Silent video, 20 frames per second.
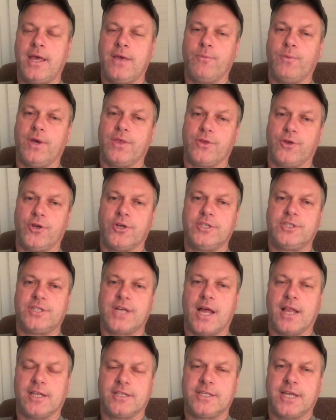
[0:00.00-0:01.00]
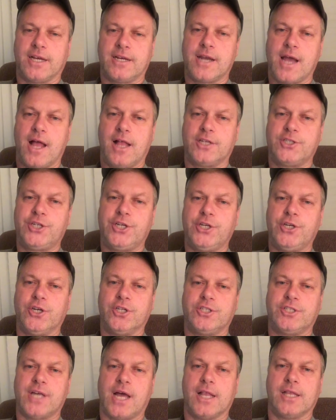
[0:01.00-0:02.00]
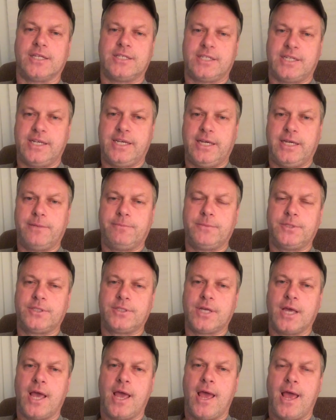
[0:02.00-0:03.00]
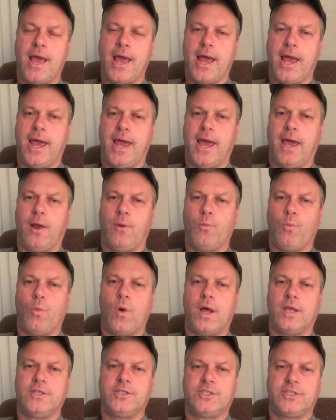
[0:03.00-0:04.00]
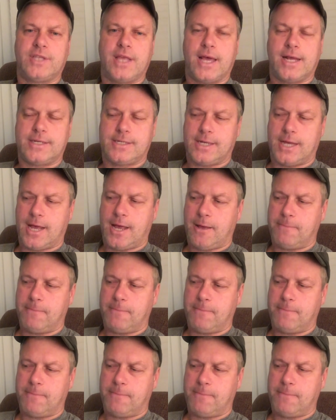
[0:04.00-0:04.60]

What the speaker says: with good solid technology, good solid teams, and ones that